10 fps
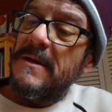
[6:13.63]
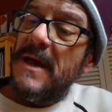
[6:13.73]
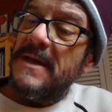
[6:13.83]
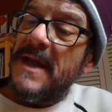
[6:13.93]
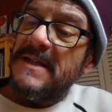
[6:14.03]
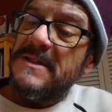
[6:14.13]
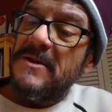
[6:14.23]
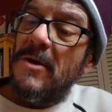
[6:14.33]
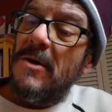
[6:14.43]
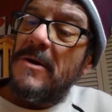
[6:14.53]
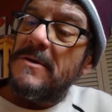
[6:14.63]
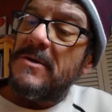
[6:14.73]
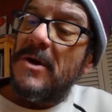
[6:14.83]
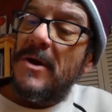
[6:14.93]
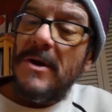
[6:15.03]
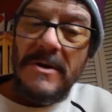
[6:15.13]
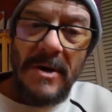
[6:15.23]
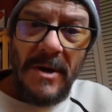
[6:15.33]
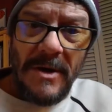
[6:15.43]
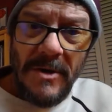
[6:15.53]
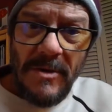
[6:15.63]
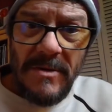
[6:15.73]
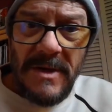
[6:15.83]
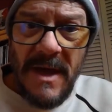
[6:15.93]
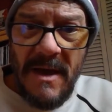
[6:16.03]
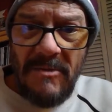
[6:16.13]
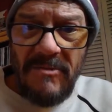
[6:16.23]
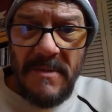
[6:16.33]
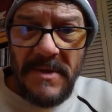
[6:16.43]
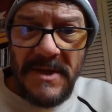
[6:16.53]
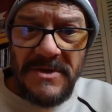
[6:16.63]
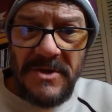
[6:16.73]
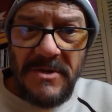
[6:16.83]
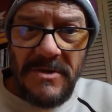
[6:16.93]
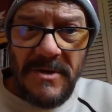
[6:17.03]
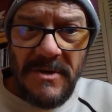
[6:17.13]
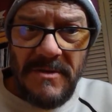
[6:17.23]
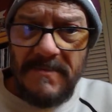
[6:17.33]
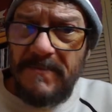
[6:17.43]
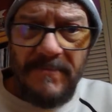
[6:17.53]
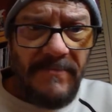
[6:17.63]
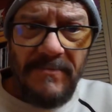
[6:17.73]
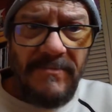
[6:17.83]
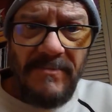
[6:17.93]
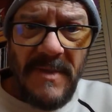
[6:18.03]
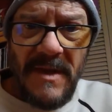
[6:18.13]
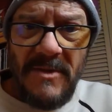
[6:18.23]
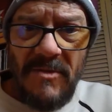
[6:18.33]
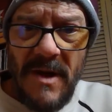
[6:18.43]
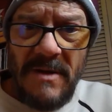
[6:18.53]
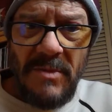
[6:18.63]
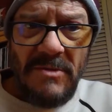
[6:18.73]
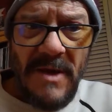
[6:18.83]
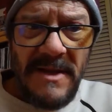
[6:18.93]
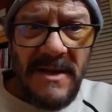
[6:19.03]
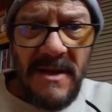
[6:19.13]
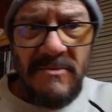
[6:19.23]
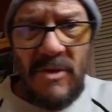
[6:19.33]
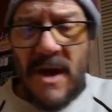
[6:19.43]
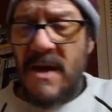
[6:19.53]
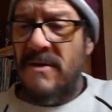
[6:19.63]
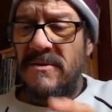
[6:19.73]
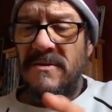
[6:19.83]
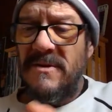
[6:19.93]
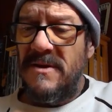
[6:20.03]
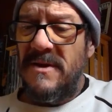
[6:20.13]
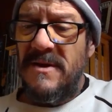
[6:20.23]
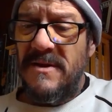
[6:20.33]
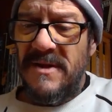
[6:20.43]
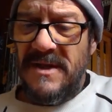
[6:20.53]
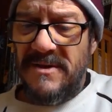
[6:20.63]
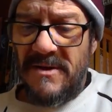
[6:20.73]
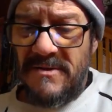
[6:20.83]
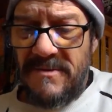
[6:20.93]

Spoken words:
And that's an on-card auto, Cal Ripken Jr. Incredible right there. Wow. These are...